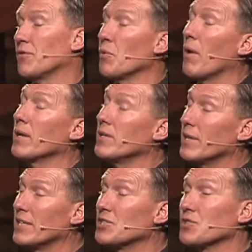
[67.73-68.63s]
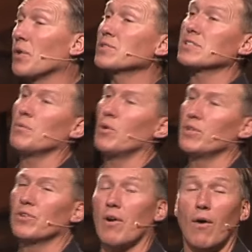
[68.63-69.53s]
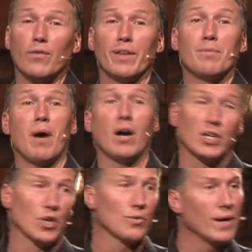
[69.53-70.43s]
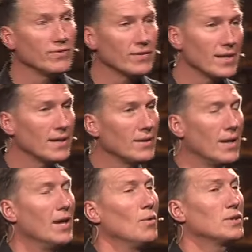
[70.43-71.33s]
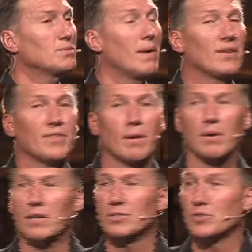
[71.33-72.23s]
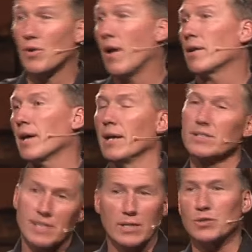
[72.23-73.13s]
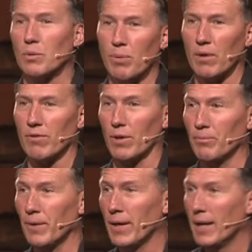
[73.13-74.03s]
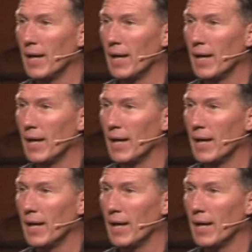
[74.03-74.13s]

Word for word: If you wanted to insult someone, you called them a Corinthian, which meant they were a drunk and a sexual pervert.